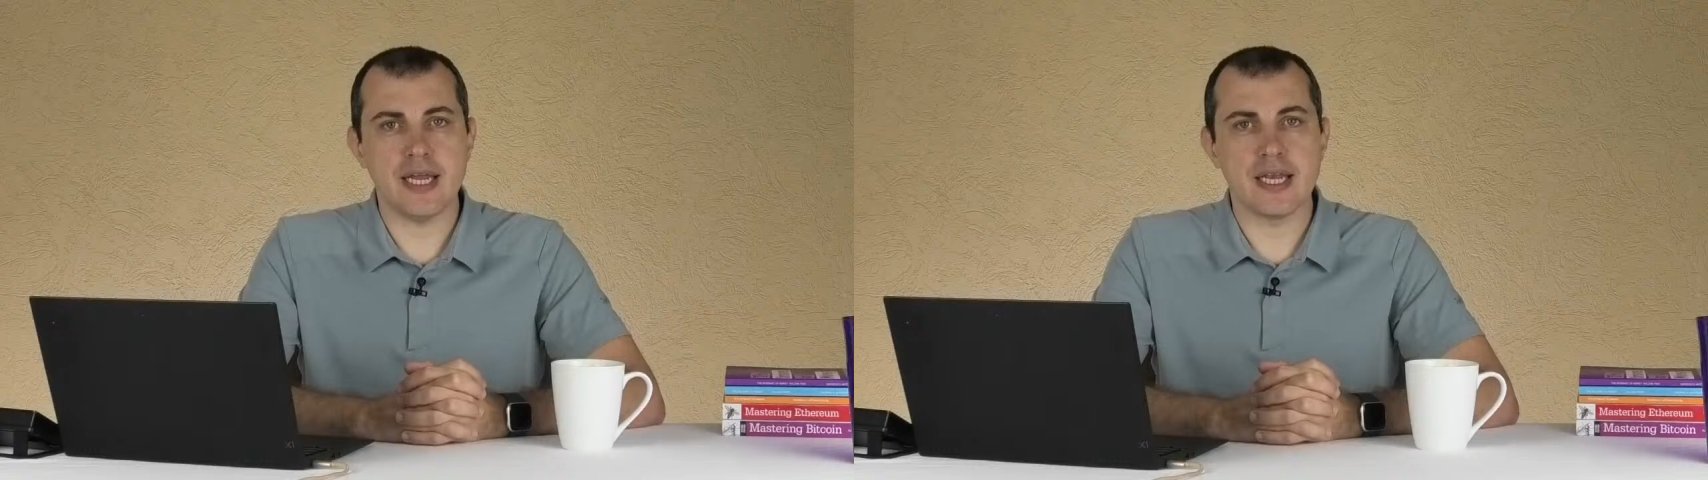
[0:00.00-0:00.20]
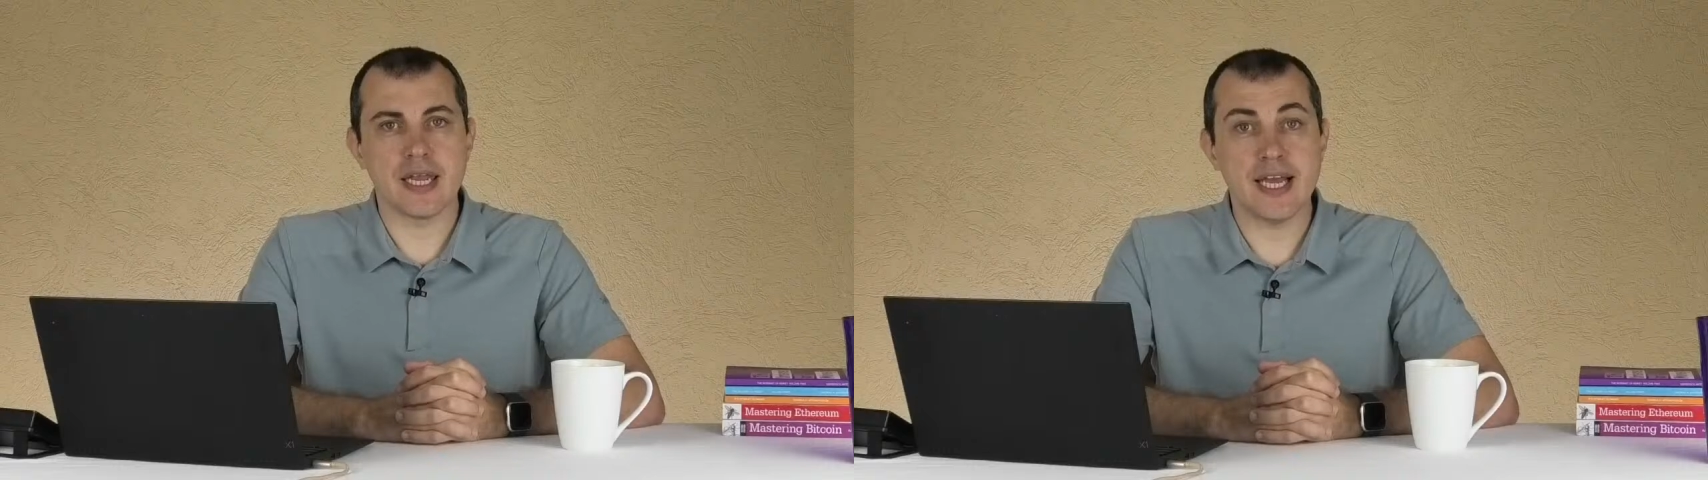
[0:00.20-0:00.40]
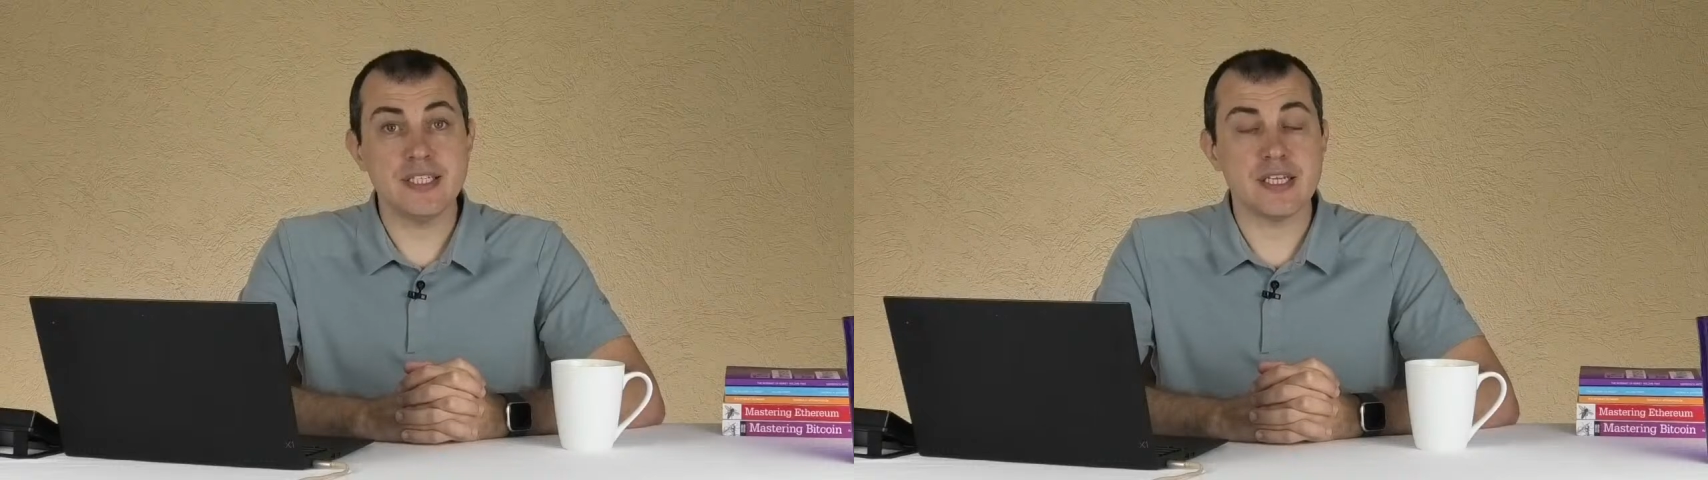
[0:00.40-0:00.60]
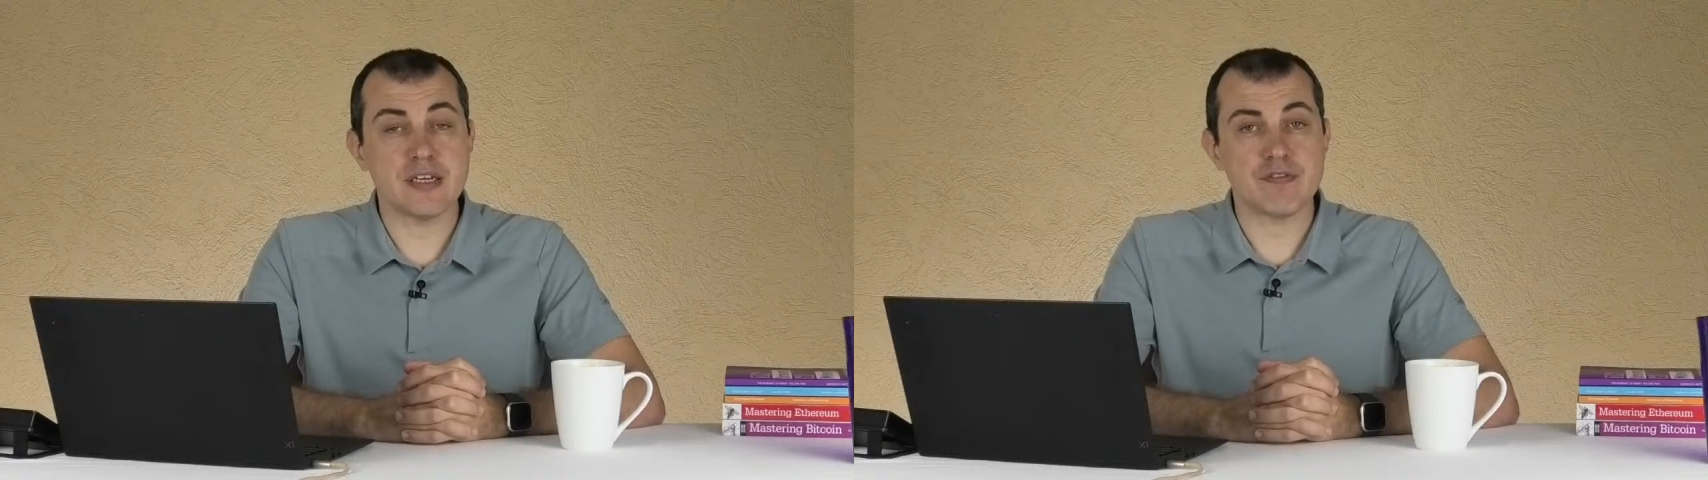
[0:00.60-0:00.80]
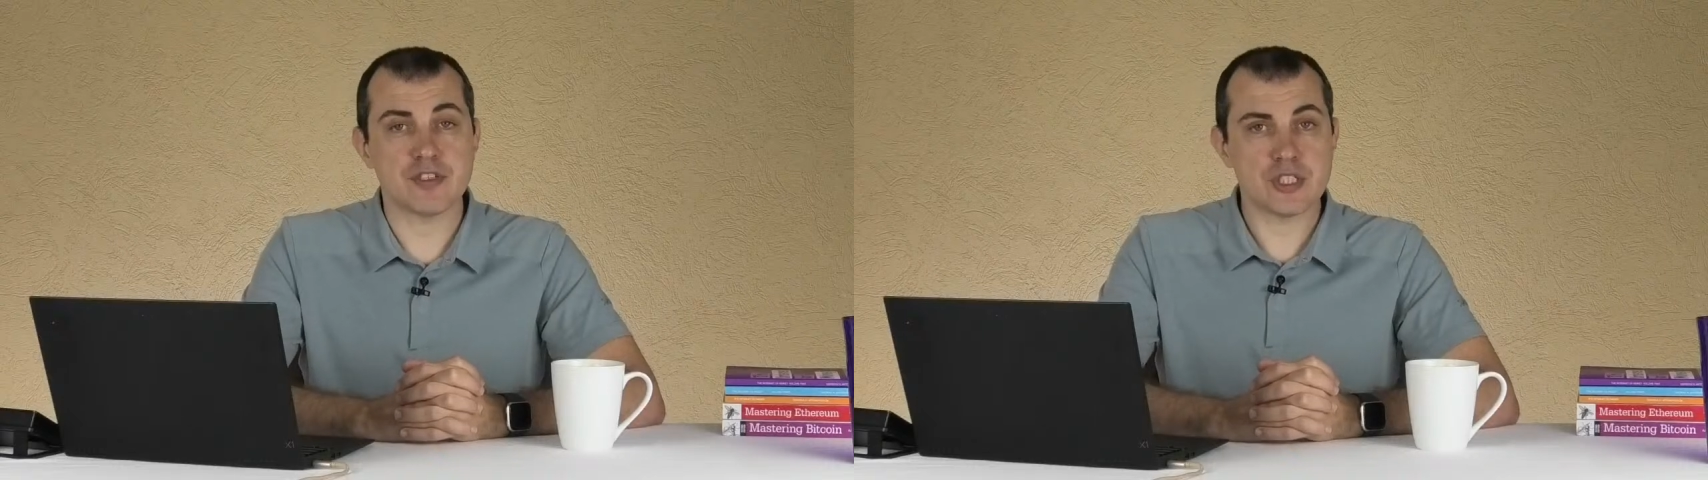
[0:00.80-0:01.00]
lending
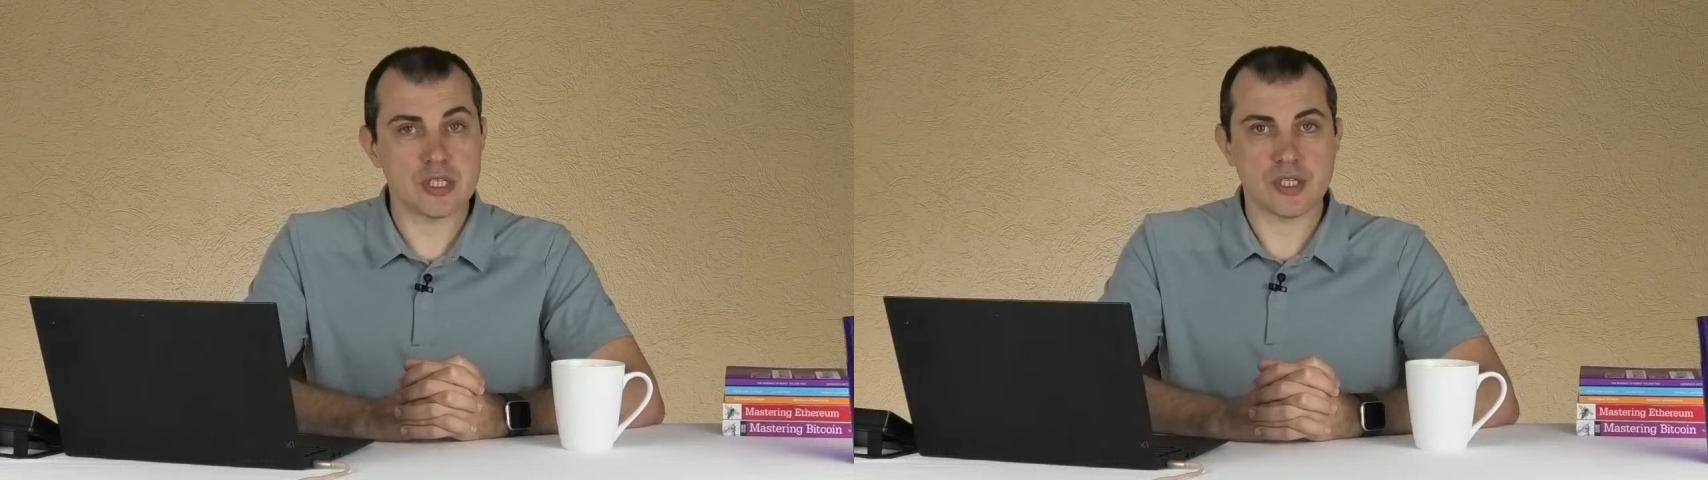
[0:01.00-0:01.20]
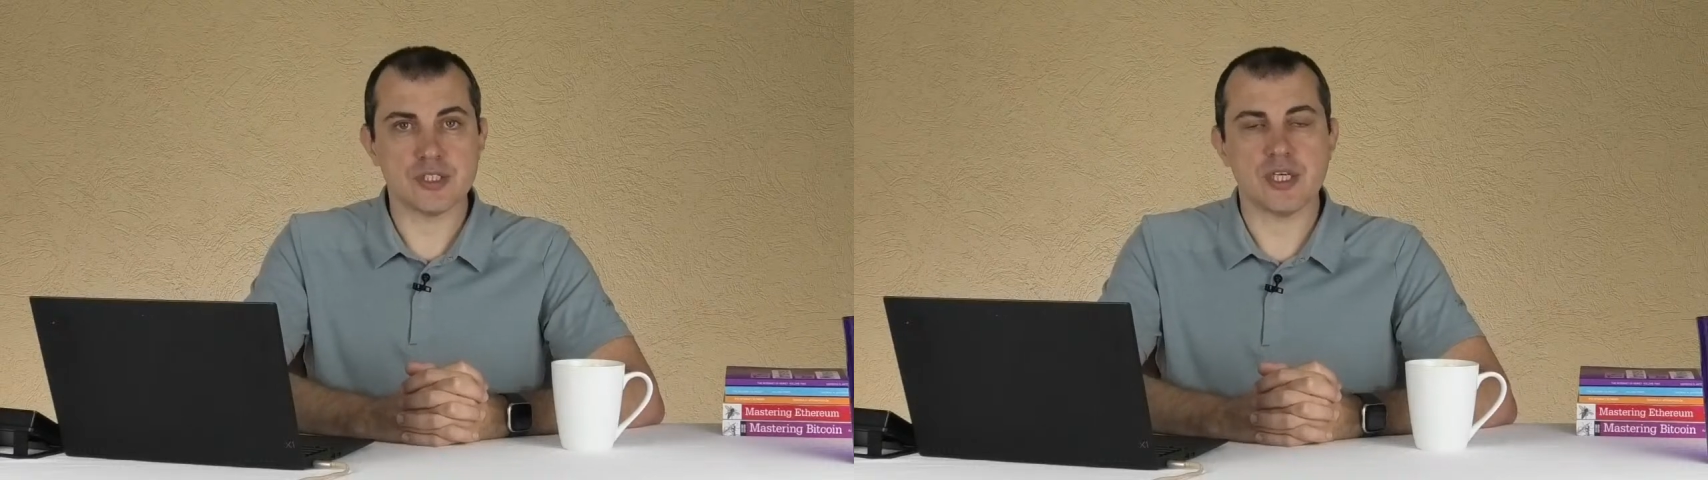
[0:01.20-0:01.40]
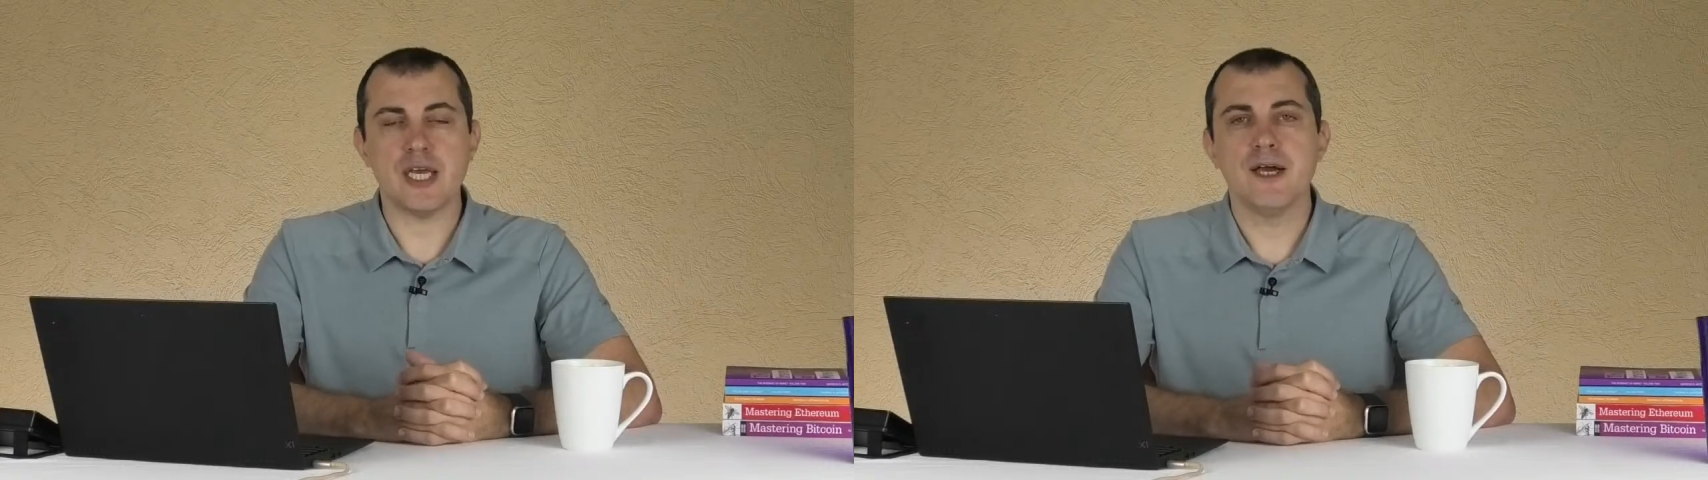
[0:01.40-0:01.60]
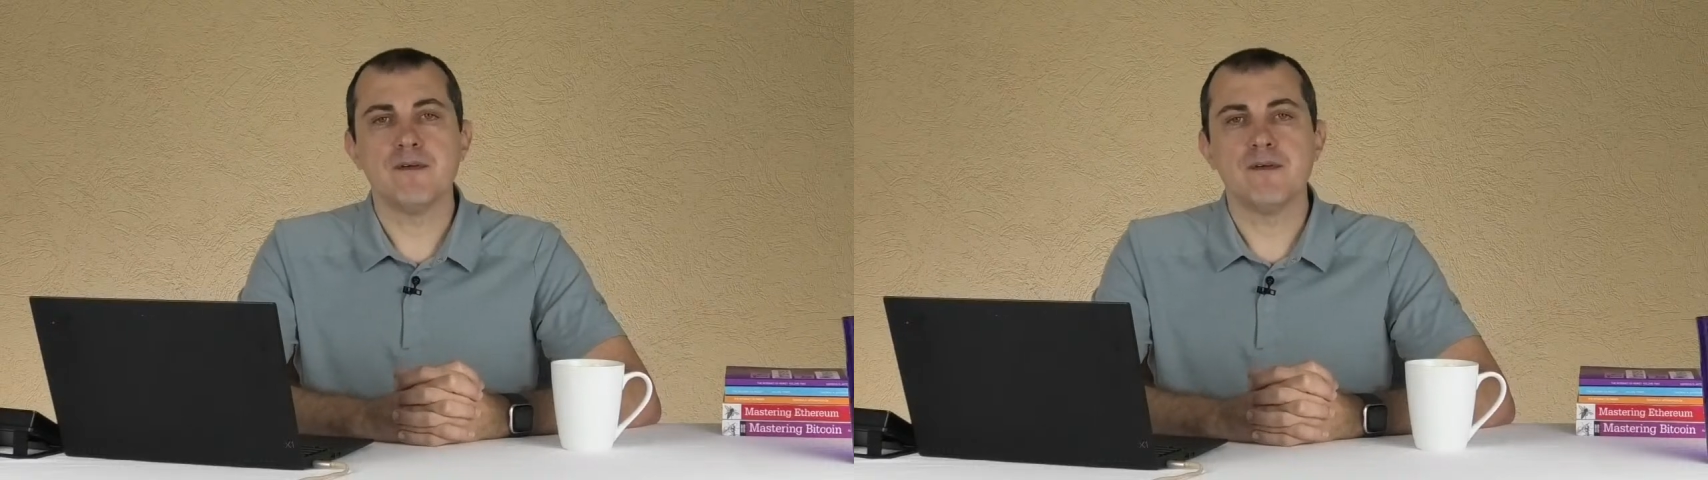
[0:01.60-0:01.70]
facility,